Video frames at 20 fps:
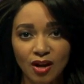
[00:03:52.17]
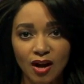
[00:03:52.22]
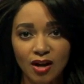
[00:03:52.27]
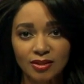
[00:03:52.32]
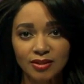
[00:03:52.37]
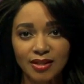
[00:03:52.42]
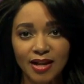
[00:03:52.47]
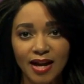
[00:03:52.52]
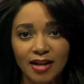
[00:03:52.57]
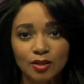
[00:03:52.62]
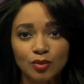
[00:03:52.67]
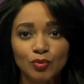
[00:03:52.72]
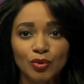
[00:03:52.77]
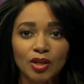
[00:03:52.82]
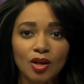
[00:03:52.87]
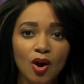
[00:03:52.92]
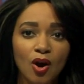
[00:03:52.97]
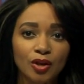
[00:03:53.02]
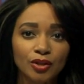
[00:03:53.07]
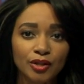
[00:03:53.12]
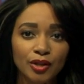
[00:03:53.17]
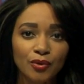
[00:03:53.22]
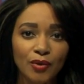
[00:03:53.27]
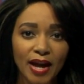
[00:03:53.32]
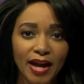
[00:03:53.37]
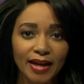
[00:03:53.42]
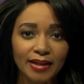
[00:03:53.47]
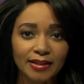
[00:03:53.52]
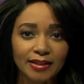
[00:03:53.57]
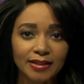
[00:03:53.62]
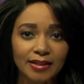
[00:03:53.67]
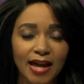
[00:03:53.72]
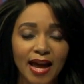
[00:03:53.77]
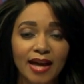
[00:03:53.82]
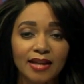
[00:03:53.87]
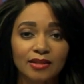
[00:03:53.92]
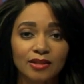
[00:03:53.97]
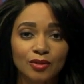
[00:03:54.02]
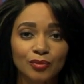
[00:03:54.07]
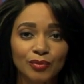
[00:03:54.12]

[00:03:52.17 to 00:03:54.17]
contact Ricardo Hannon at